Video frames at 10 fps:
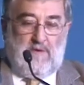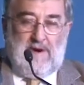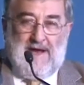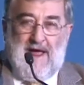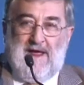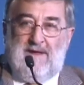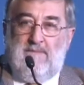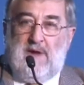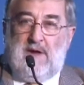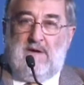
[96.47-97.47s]
again
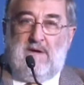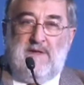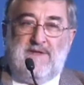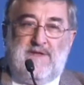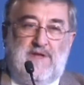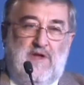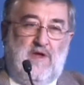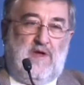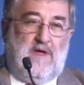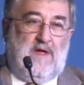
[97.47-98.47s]
because
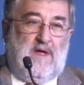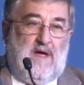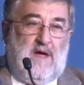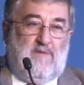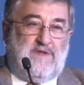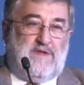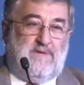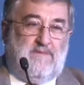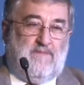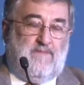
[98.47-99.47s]
I want
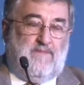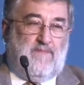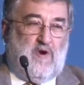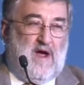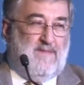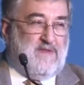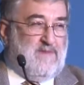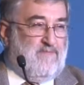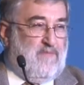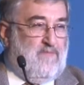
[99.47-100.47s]
to
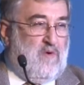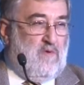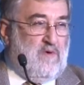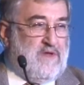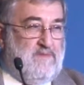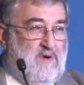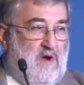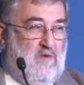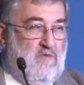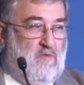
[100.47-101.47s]
perhaps pour some
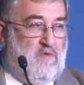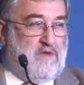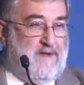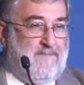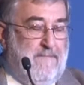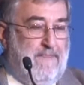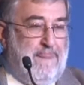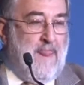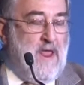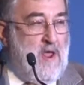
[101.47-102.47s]
cold water.
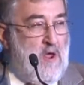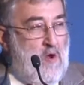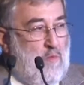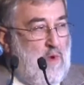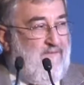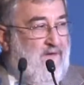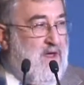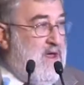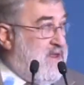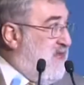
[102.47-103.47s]
We've
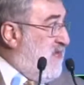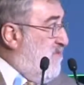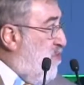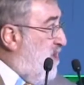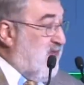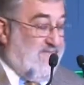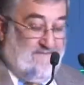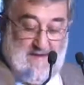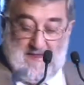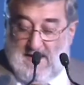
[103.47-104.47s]
heard this morning some
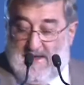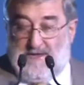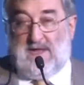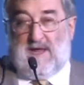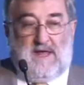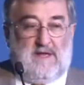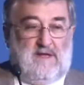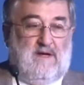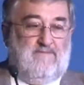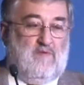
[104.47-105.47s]
fantastic
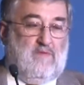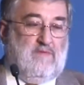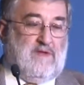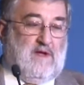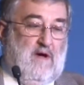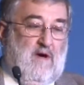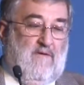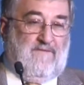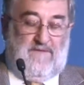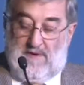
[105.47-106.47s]
examples
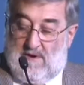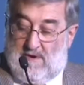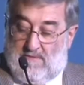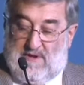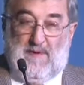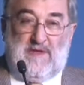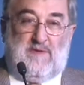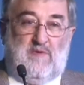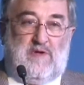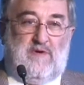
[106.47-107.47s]
of
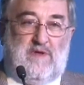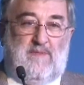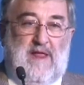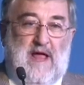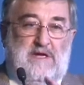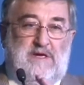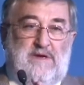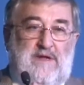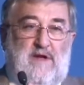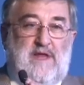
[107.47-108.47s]
responsible tourism in
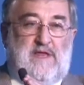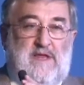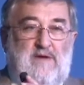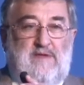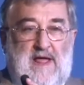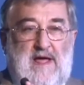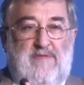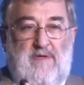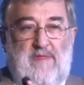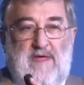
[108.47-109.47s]
action, and I don't
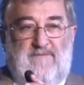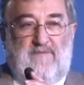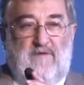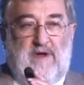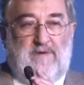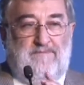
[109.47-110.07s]
doubt that they're for real.